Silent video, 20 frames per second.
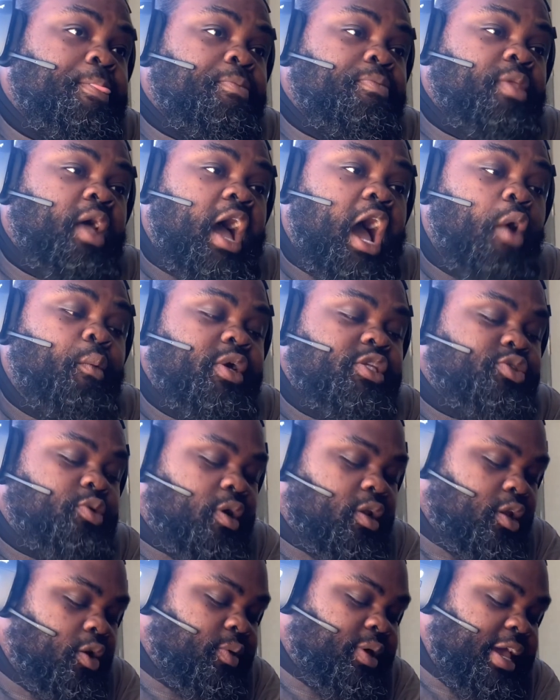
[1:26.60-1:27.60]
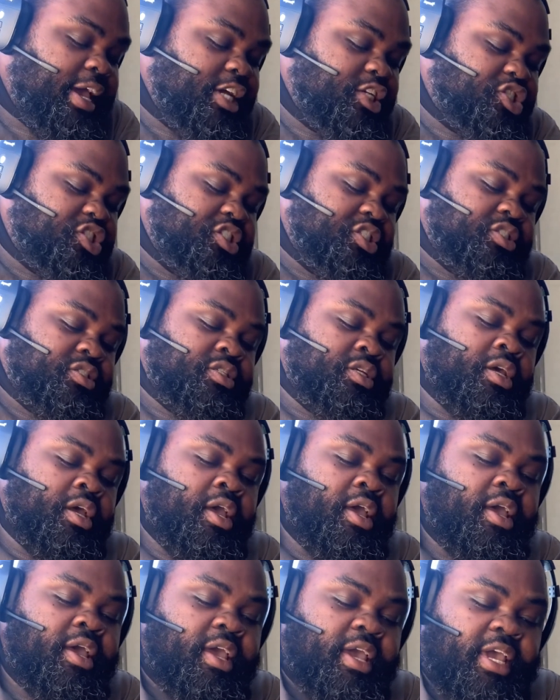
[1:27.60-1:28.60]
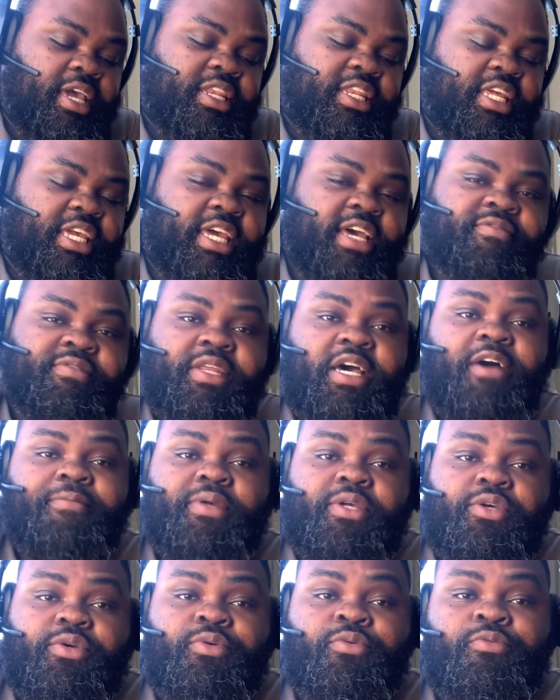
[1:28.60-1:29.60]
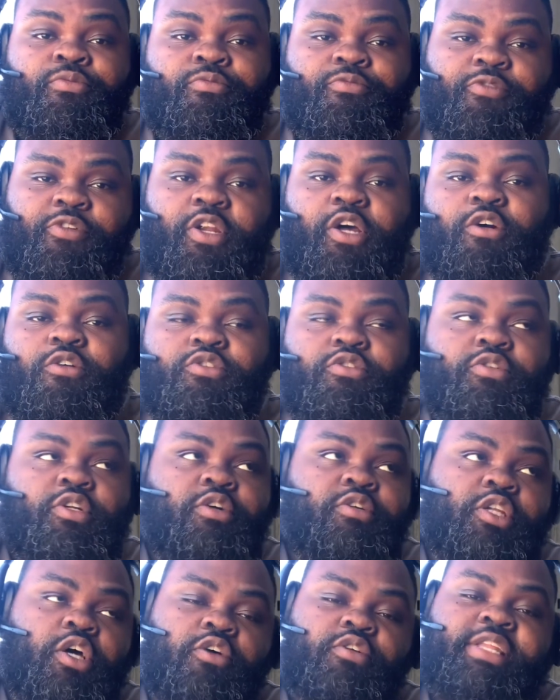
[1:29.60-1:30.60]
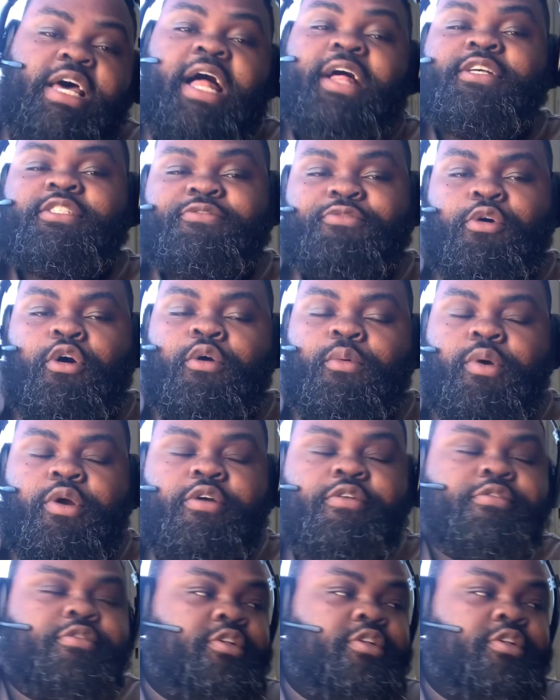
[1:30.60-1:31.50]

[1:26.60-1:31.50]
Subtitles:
I went to a location in DFW, for those who don't know, Dallas-Fort Worth.